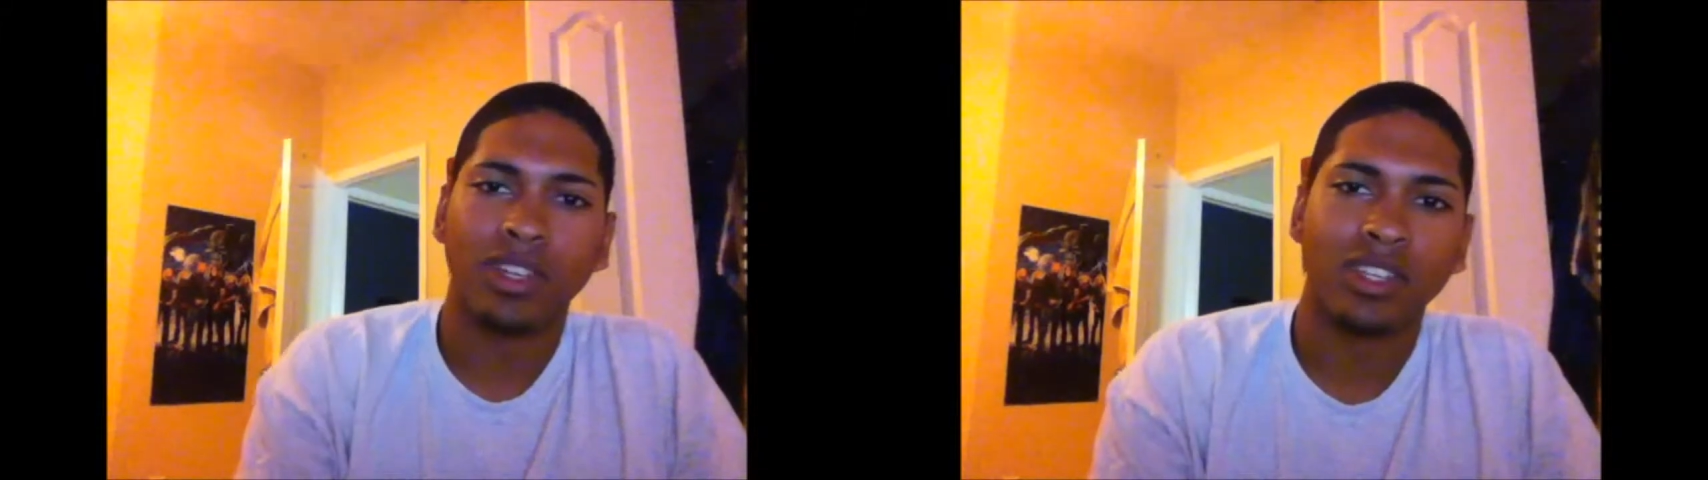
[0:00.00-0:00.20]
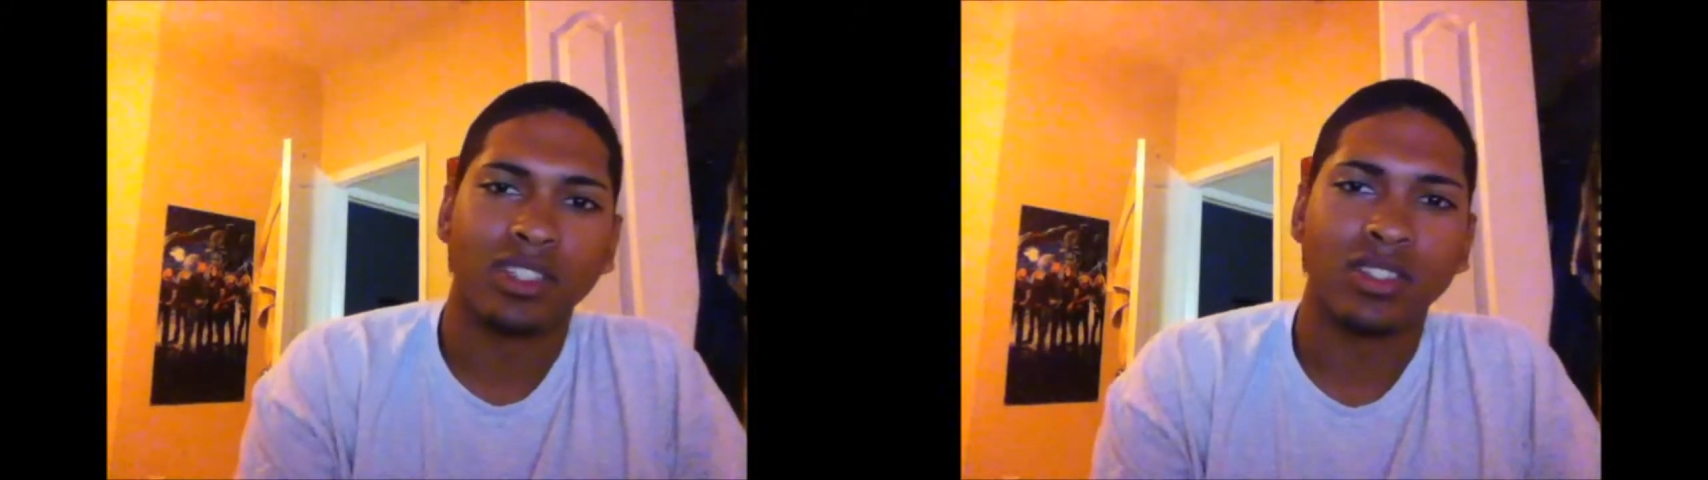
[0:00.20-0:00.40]

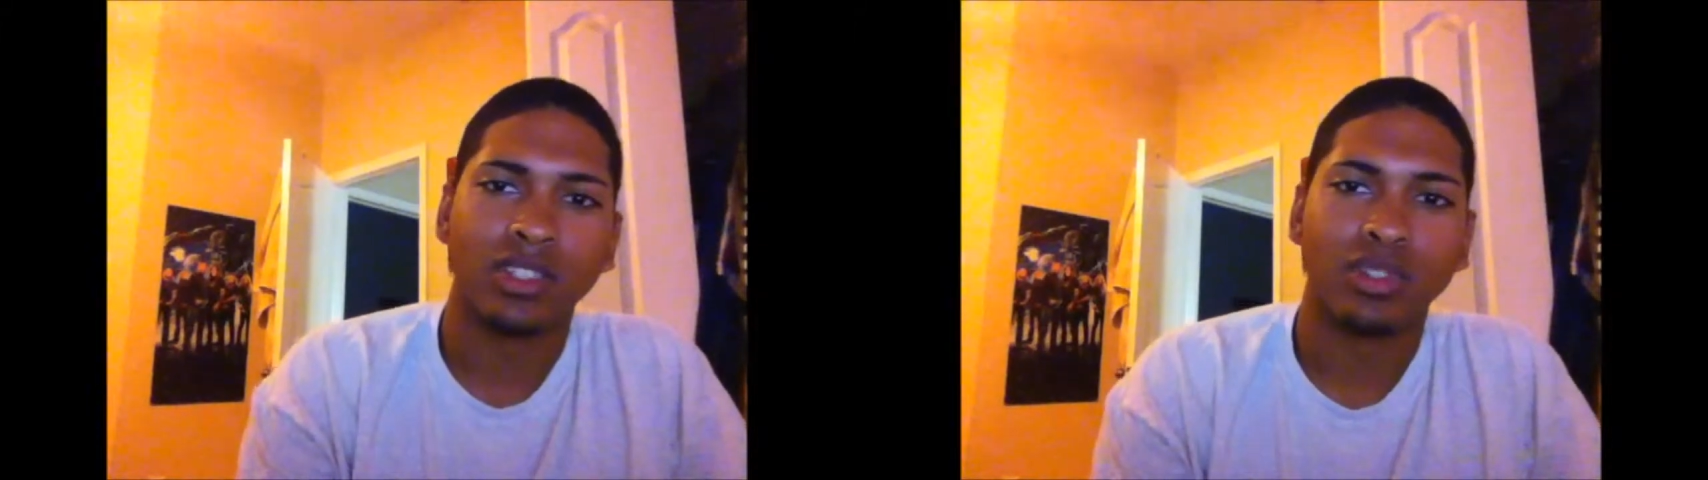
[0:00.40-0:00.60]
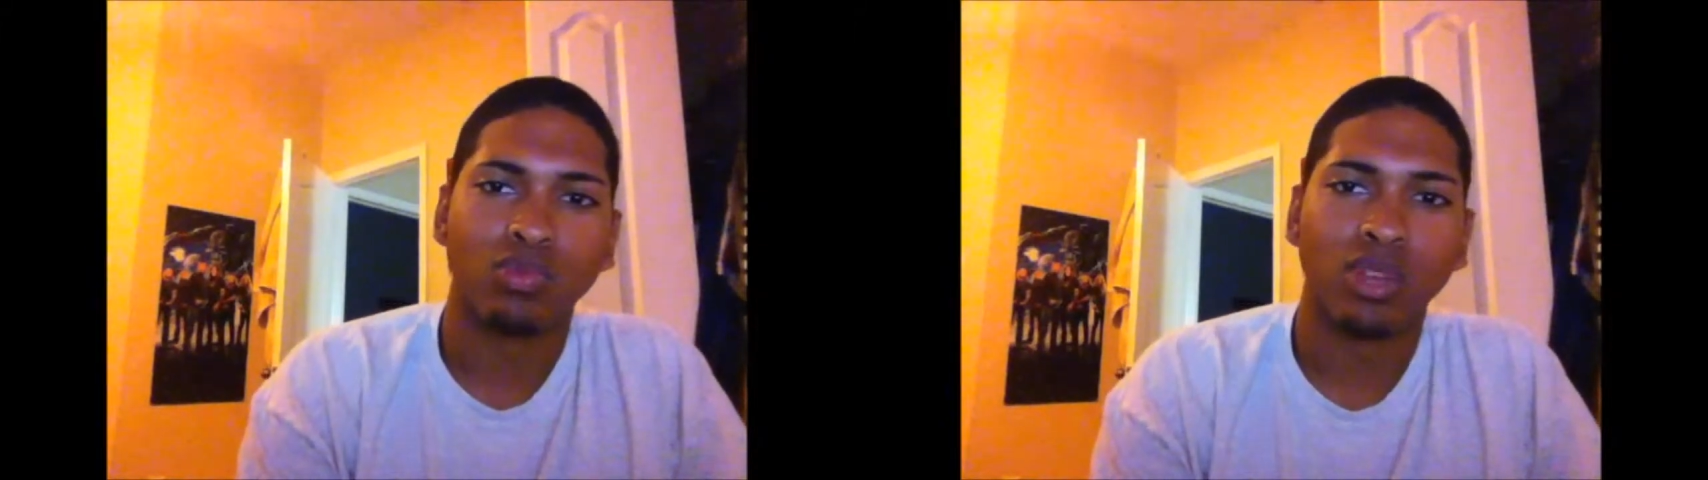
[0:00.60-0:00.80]

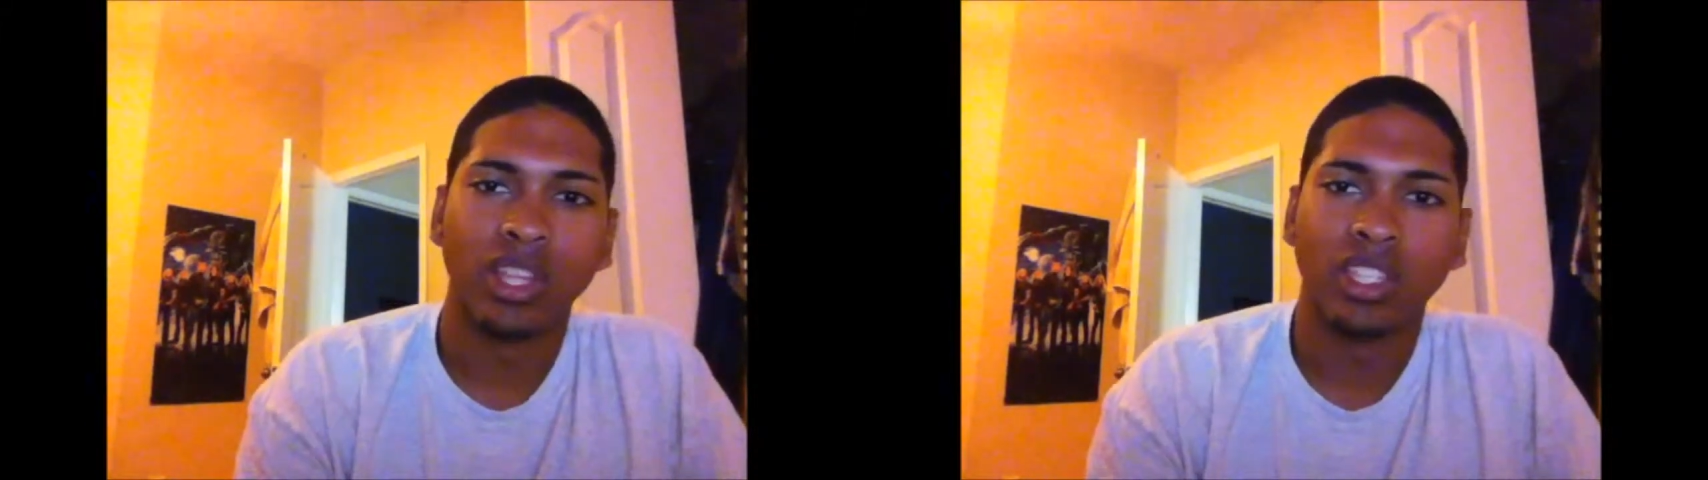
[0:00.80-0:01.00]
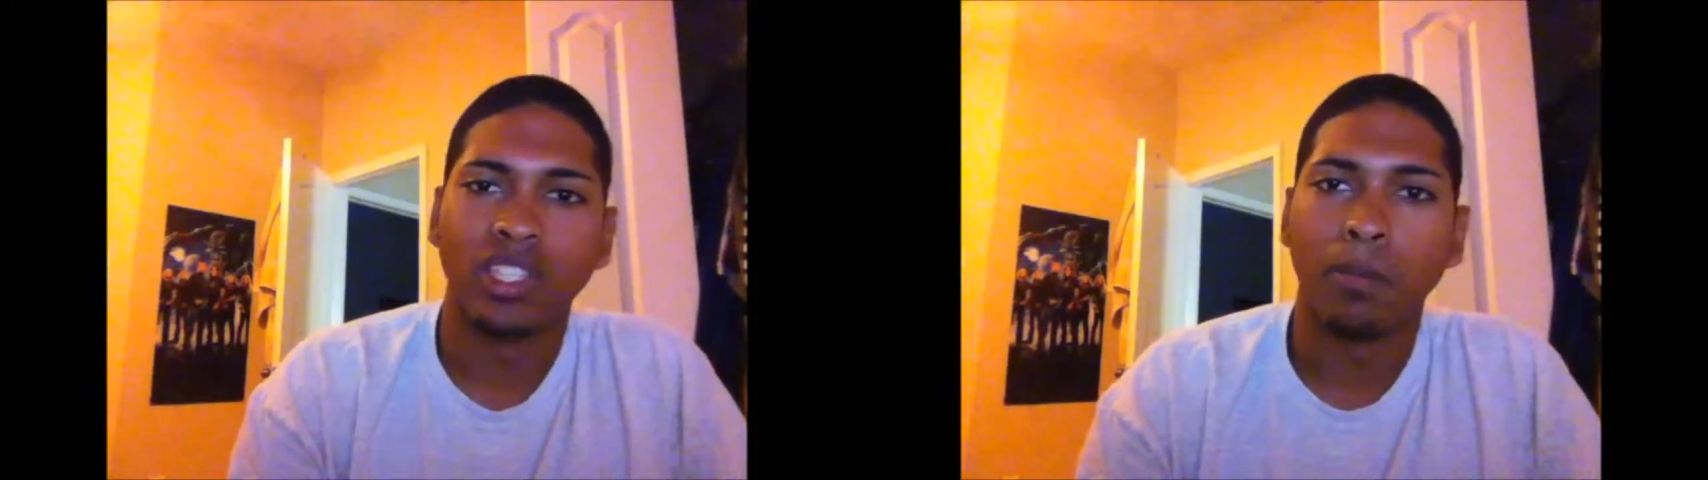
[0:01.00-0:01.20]
It's
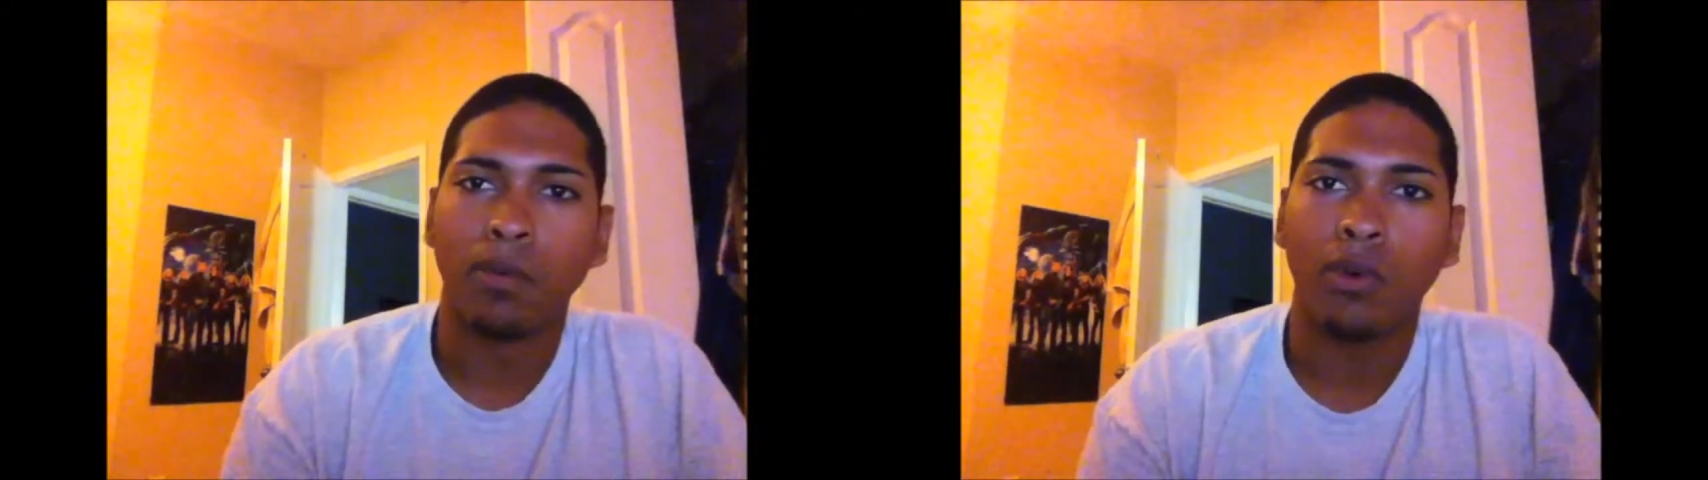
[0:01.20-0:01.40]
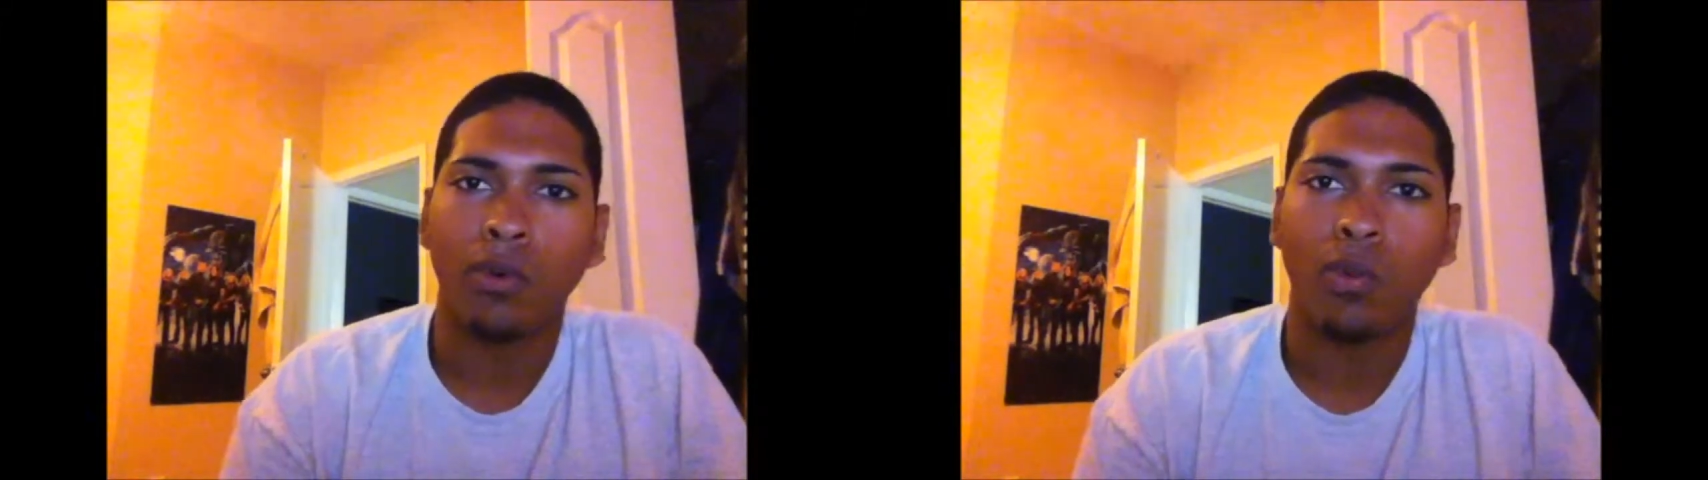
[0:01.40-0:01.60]
really simple